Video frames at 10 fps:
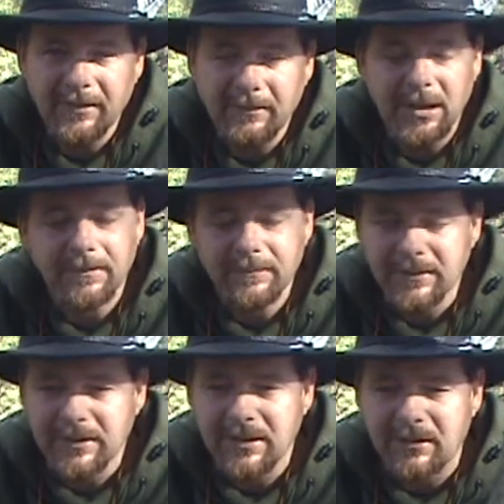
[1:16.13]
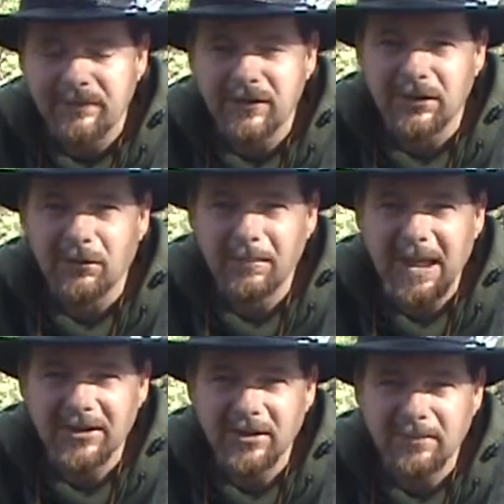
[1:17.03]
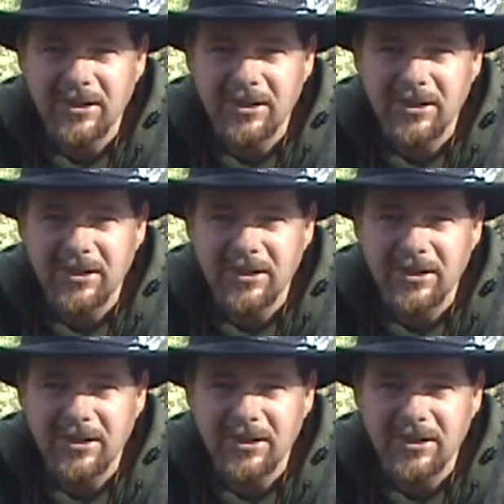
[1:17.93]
Well, you know, if you're going back to the